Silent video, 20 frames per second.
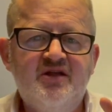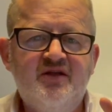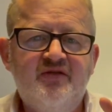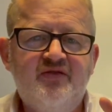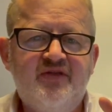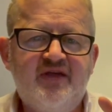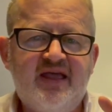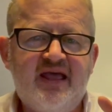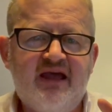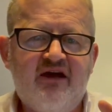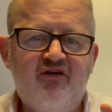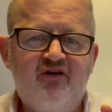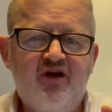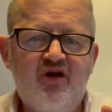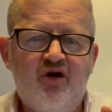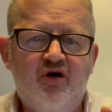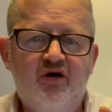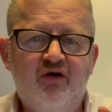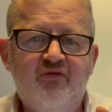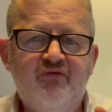area
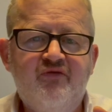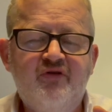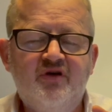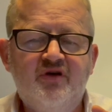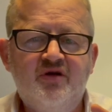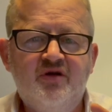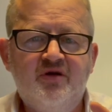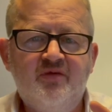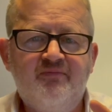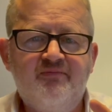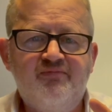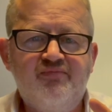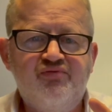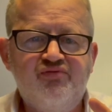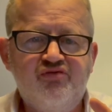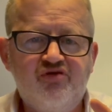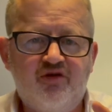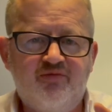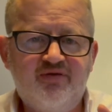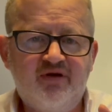of
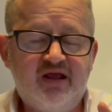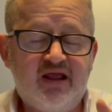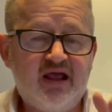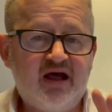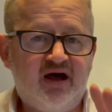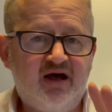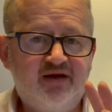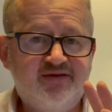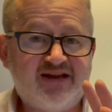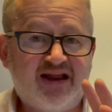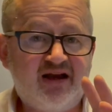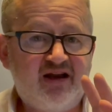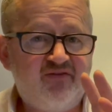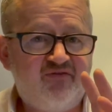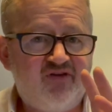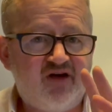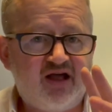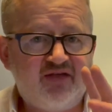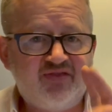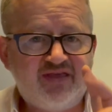properly
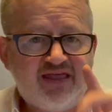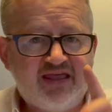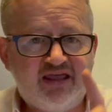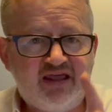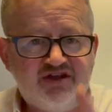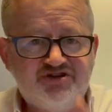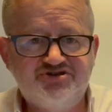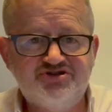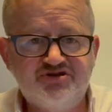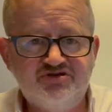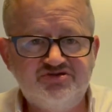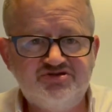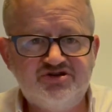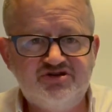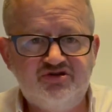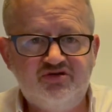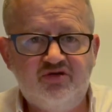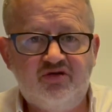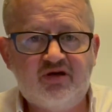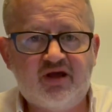identifying the issues
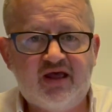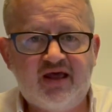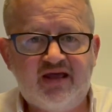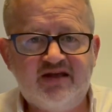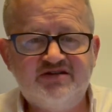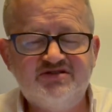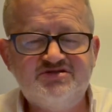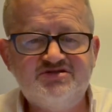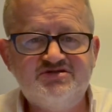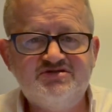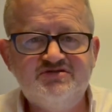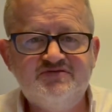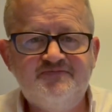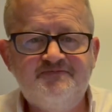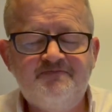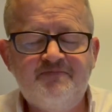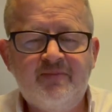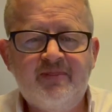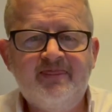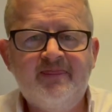in your case.
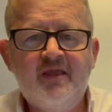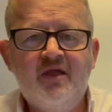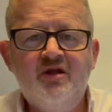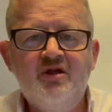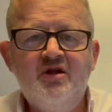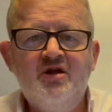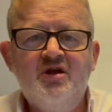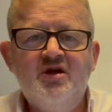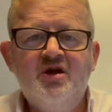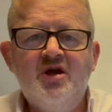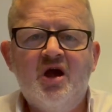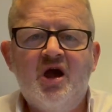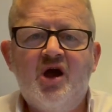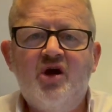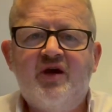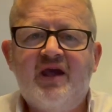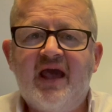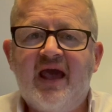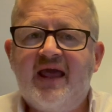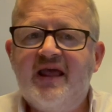
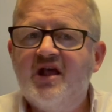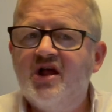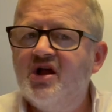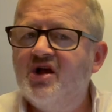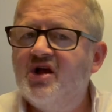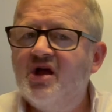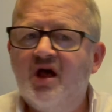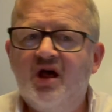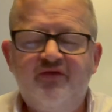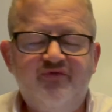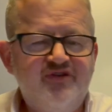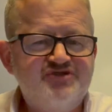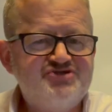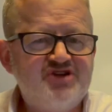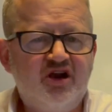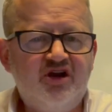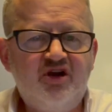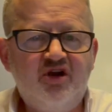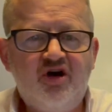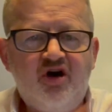Okay, there's a
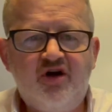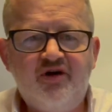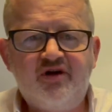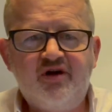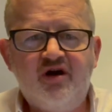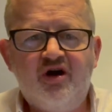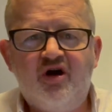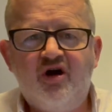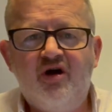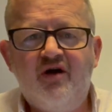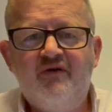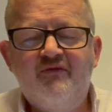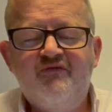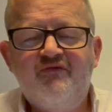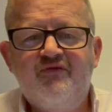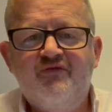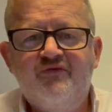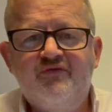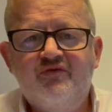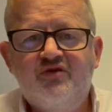lot
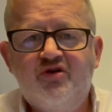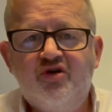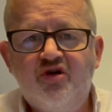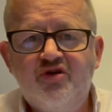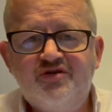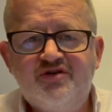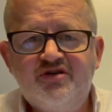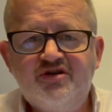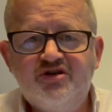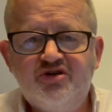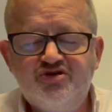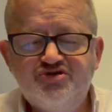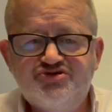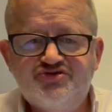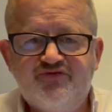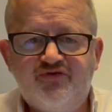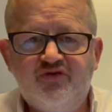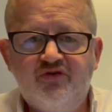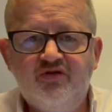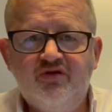of good,
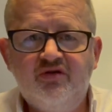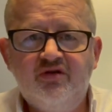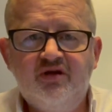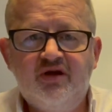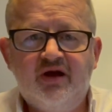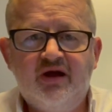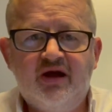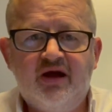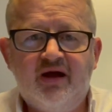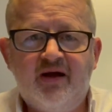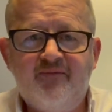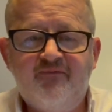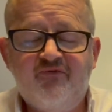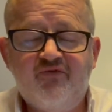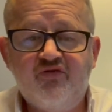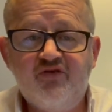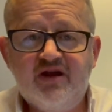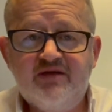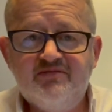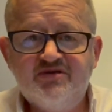useful,
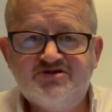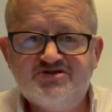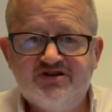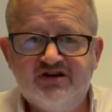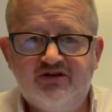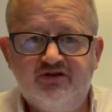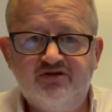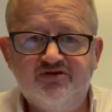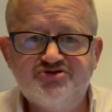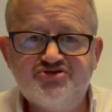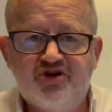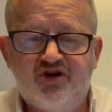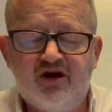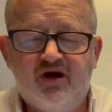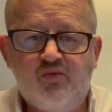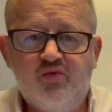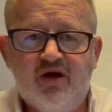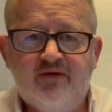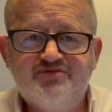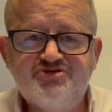free materials on our
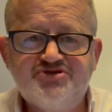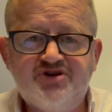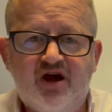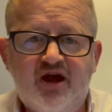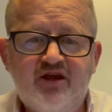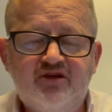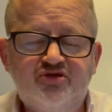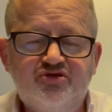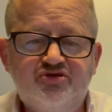website.